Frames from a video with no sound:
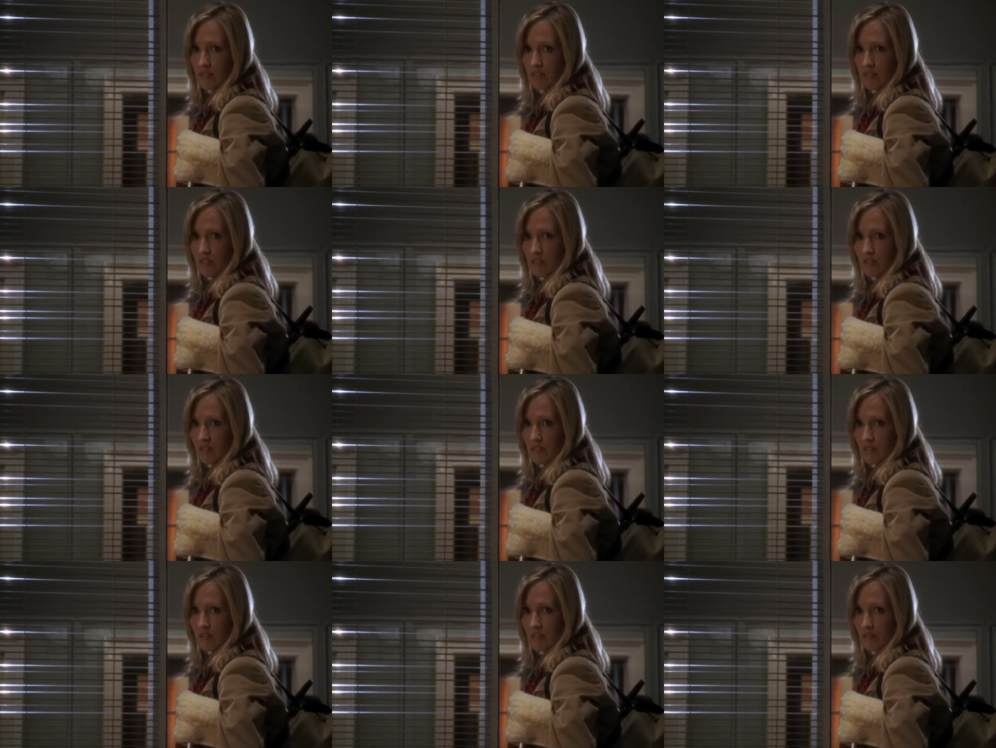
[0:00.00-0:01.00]

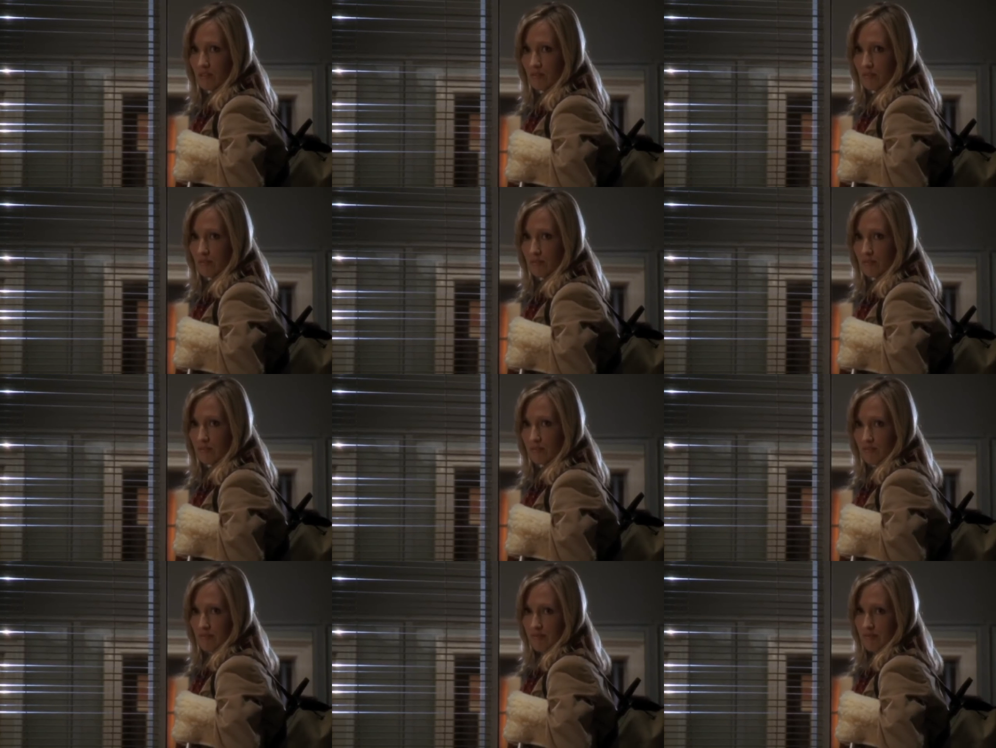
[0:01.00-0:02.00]

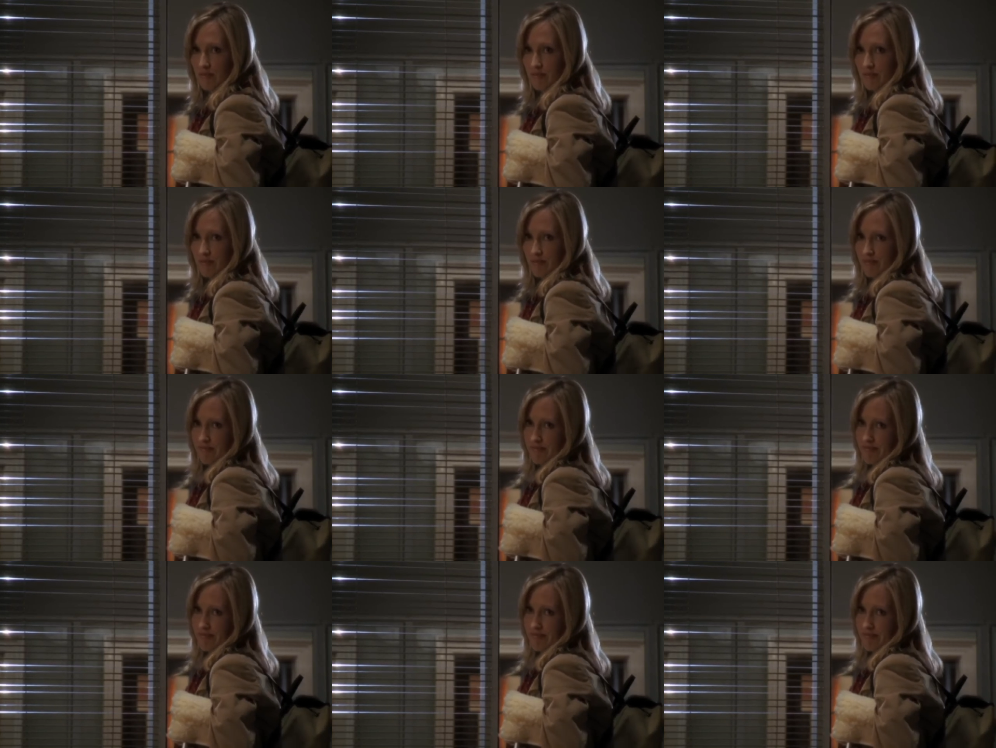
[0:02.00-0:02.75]
Nothing is said.